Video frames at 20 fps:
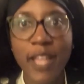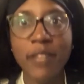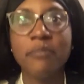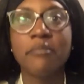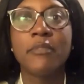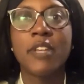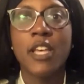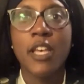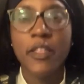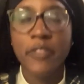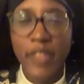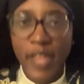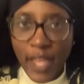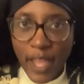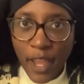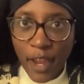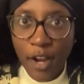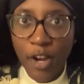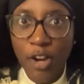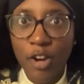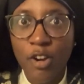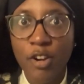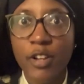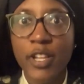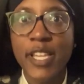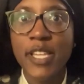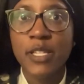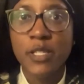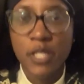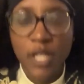disgusted
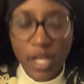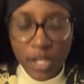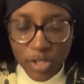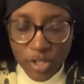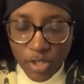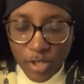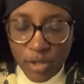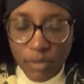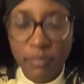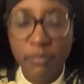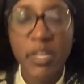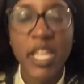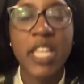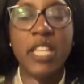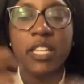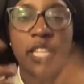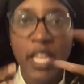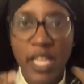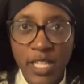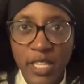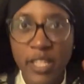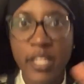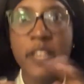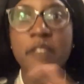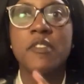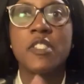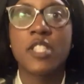even by some other mascots.